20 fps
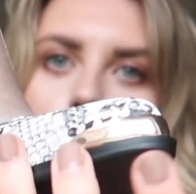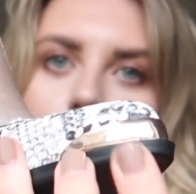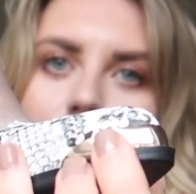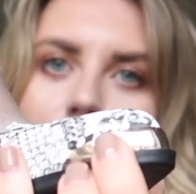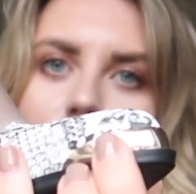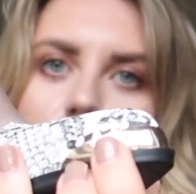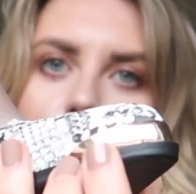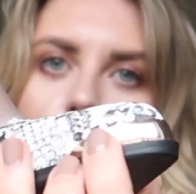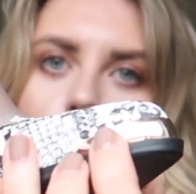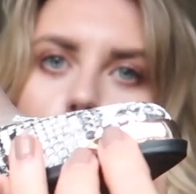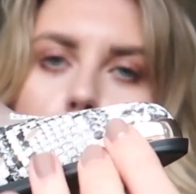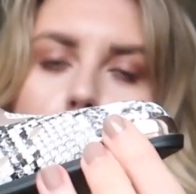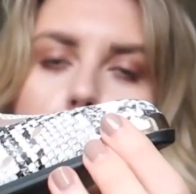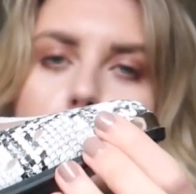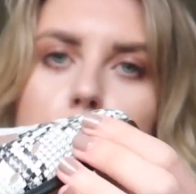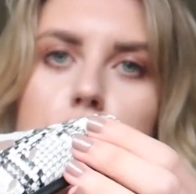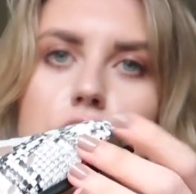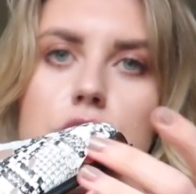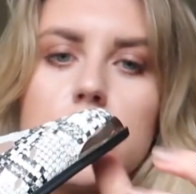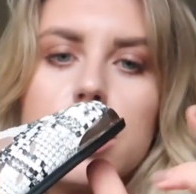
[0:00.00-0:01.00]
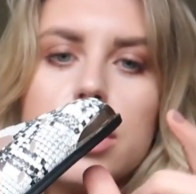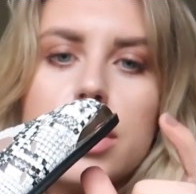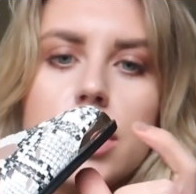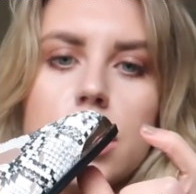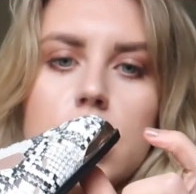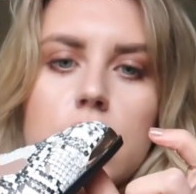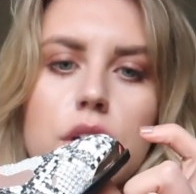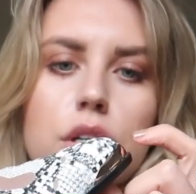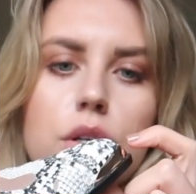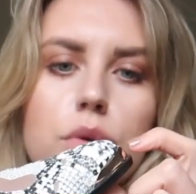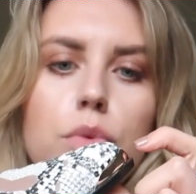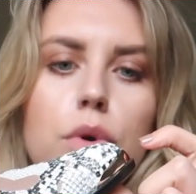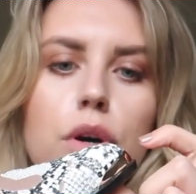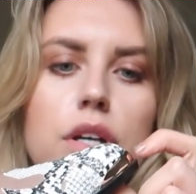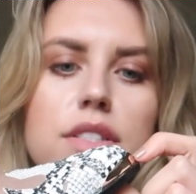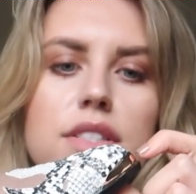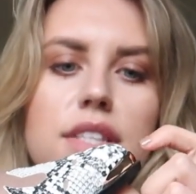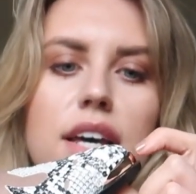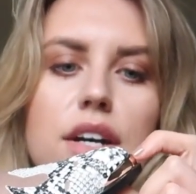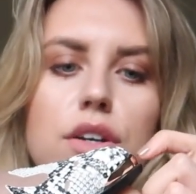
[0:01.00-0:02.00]
like gold,
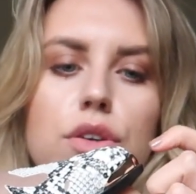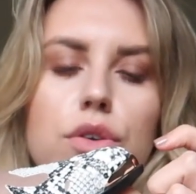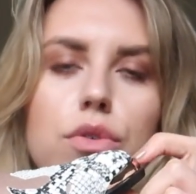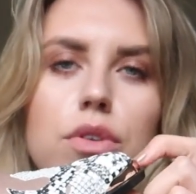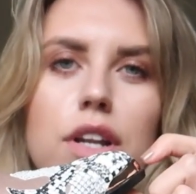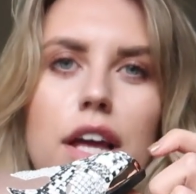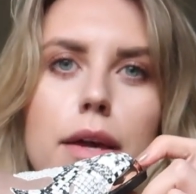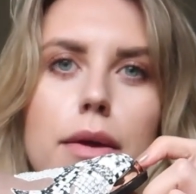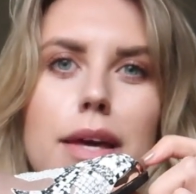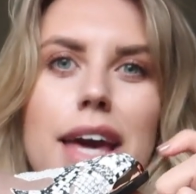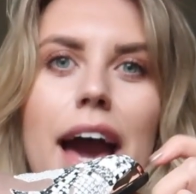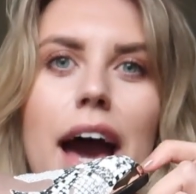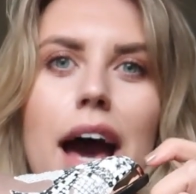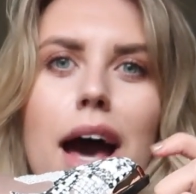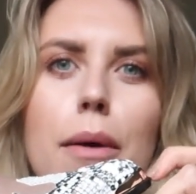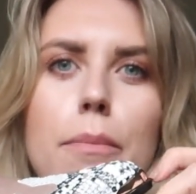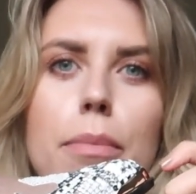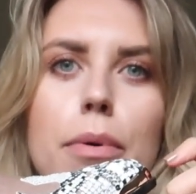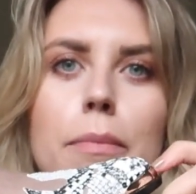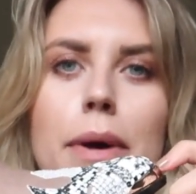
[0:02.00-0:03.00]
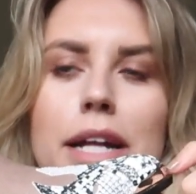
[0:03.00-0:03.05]
what is that called? Like cap,